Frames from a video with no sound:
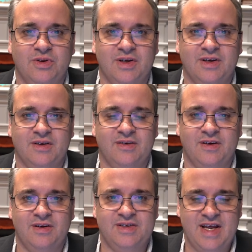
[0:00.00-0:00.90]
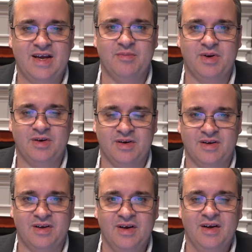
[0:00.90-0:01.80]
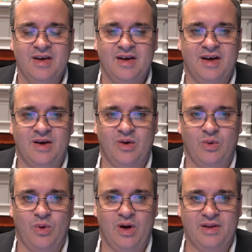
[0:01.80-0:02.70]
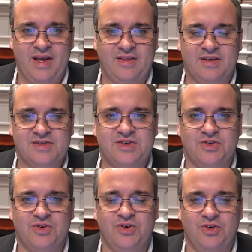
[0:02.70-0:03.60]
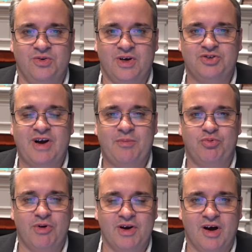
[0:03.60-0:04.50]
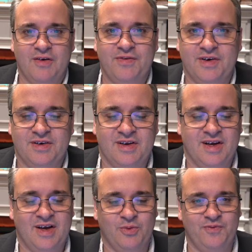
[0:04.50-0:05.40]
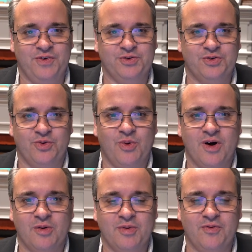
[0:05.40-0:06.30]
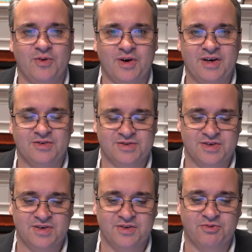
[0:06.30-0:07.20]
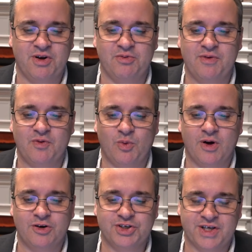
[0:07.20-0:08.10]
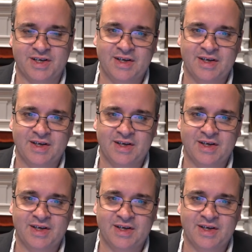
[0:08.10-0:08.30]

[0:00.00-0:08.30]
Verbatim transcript: uh, dam and a lake that's to trap runoff and help filter the water before it enters into the Credit River watershed.